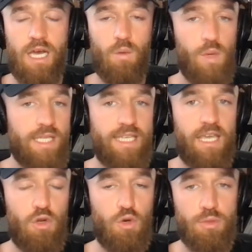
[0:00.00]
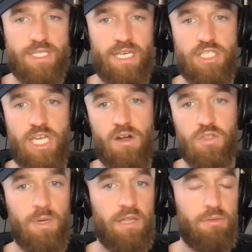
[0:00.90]
Weekday, Uber set a
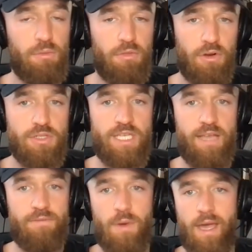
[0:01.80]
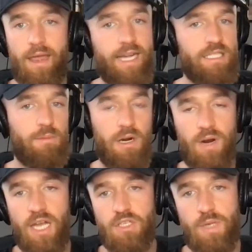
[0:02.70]
challenge Monday through Thursday. If you hit X amount of
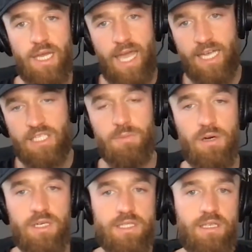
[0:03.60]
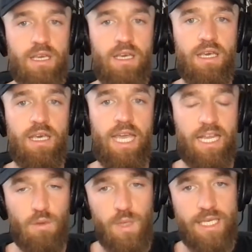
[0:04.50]
rides, you get X bonus. And
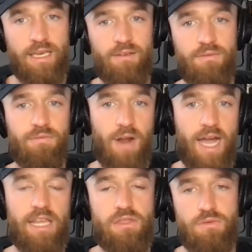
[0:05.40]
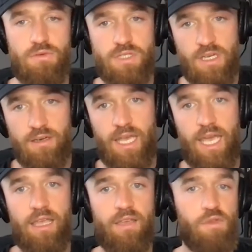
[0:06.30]
on the weekend, Friday through
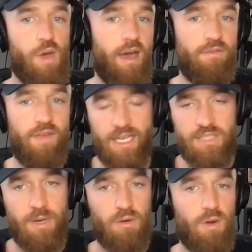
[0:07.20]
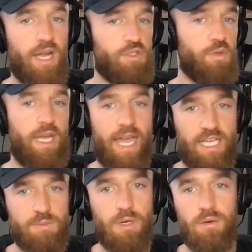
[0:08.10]
Sunday, if you have X amount of rides, you get
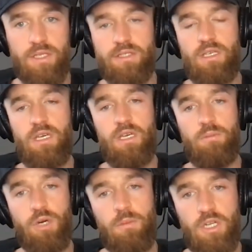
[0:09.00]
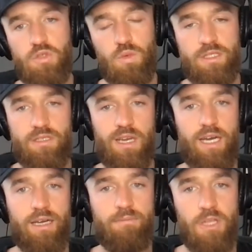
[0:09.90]
X bonus. Pretty much was,
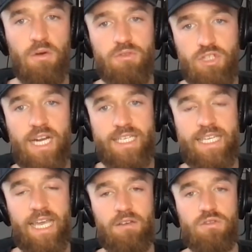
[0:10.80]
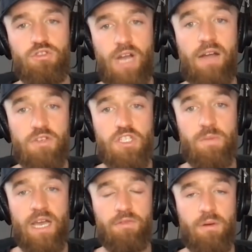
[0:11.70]
trying to get drivers to
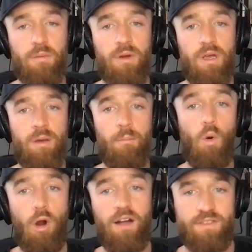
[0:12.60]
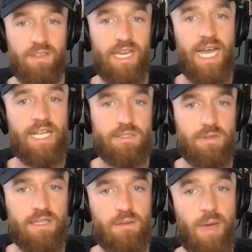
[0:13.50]
be out there more often than not so
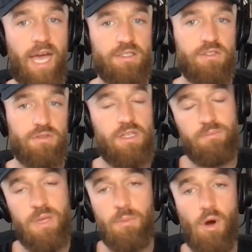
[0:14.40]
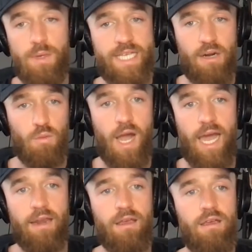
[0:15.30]
that the people always had a
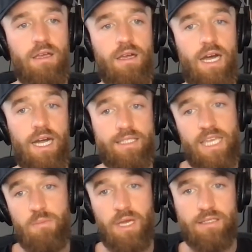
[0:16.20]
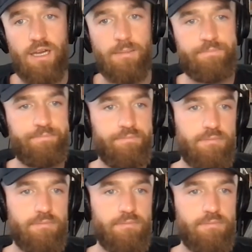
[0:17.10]
ride to get picked up.